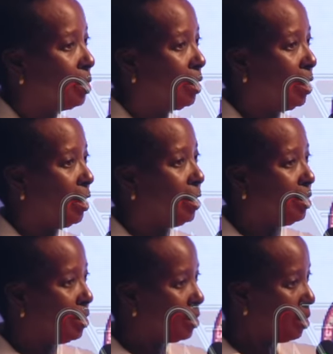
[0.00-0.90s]
They are
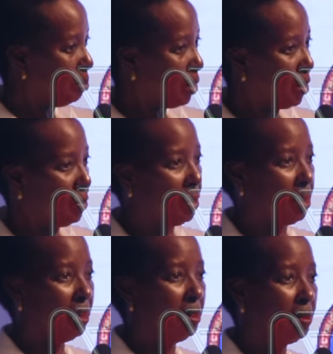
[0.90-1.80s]
in the same
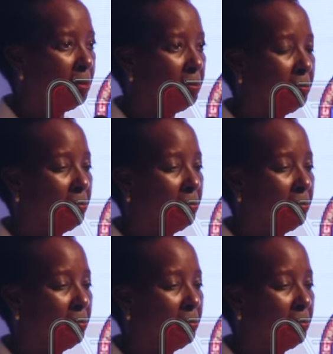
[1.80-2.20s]
area,